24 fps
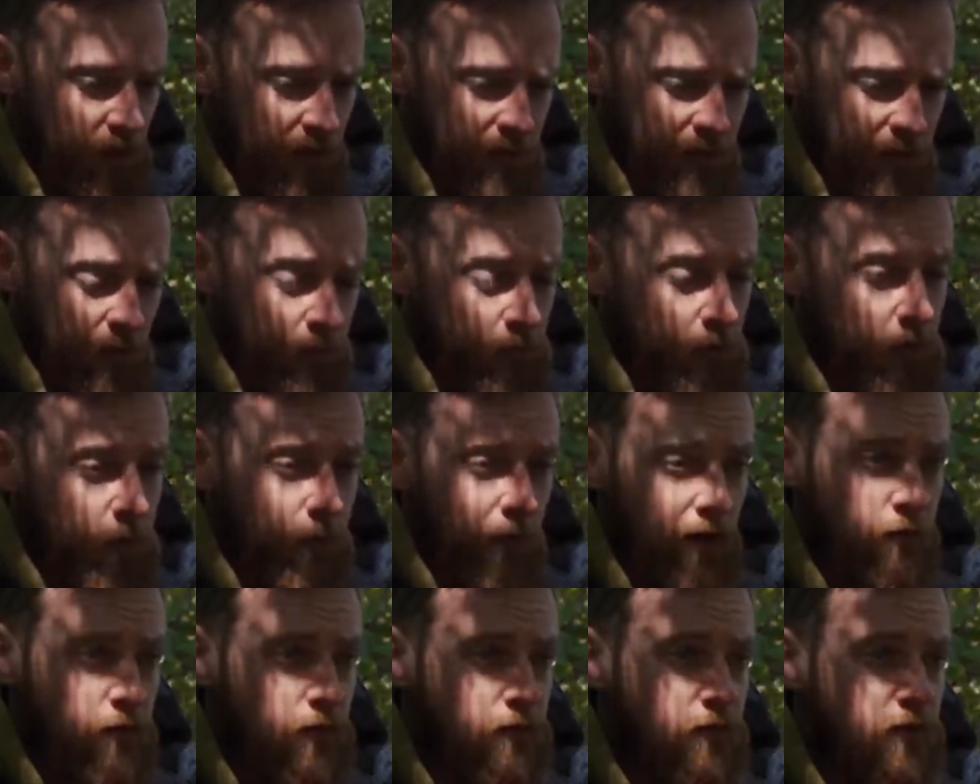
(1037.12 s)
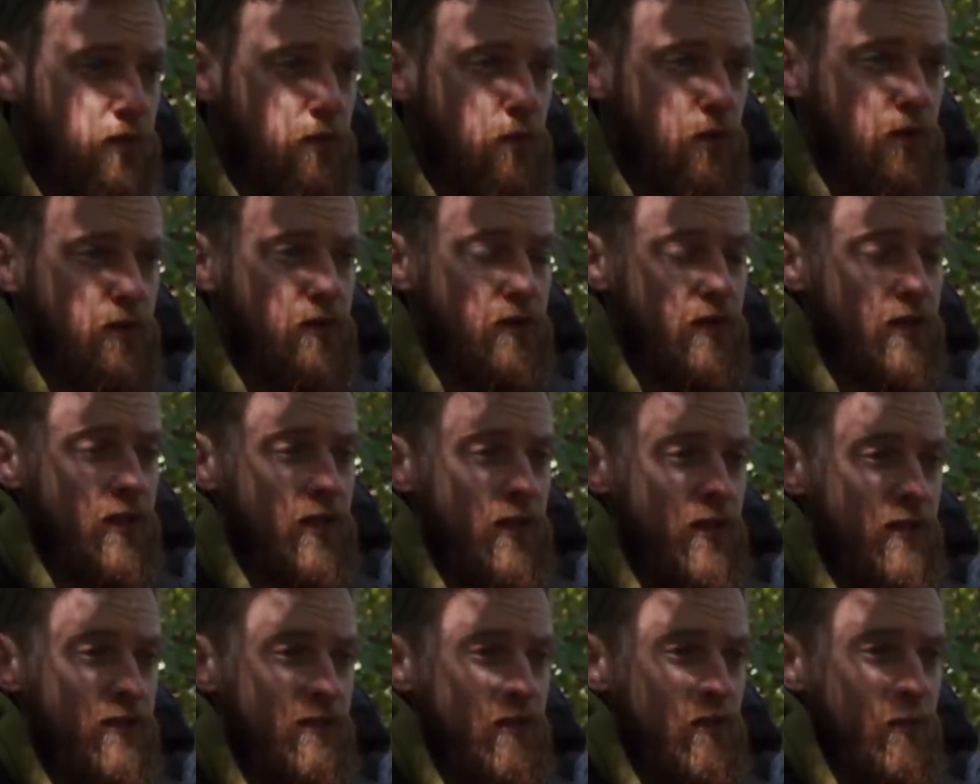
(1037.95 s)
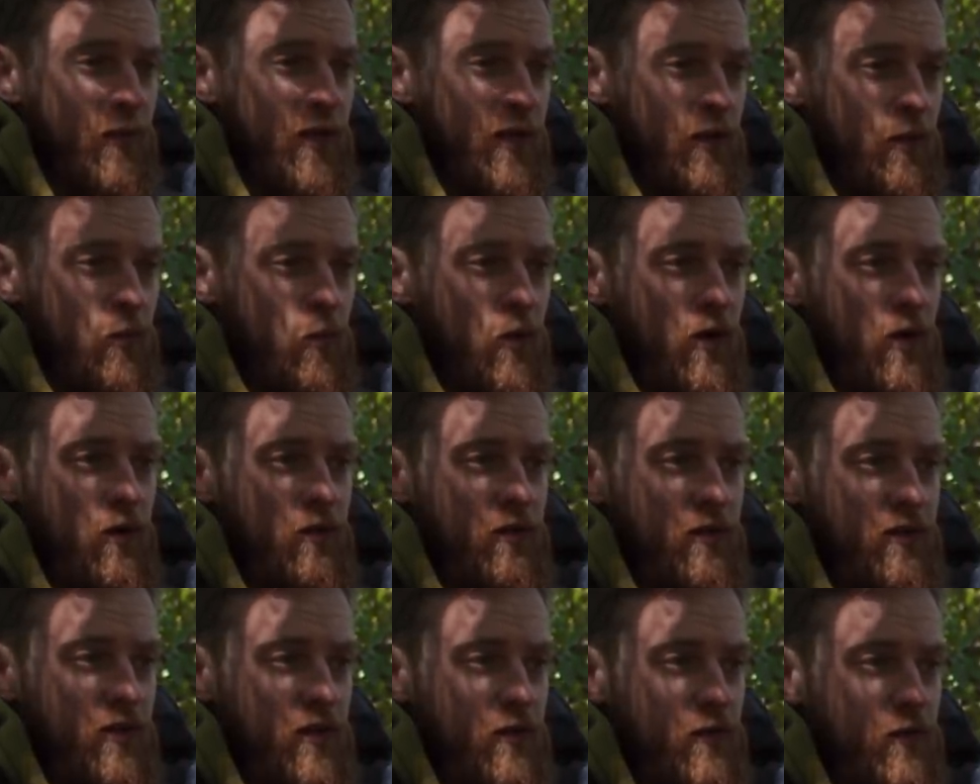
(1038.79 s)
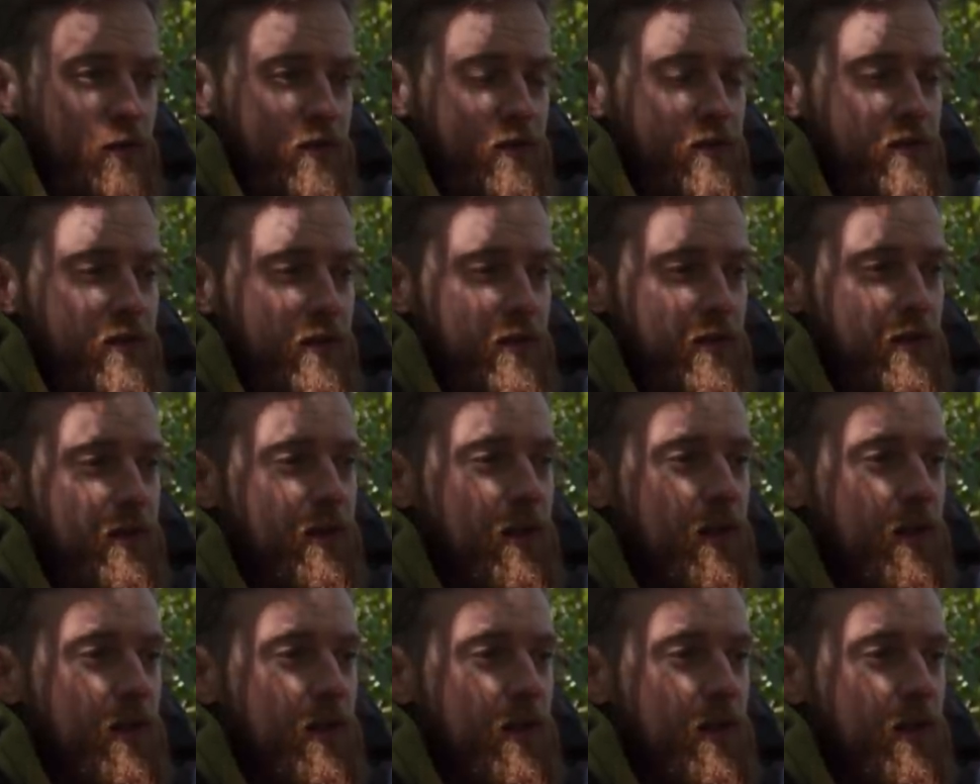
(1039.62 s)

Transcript: something about 50 quid, it's going to make the world a difference. And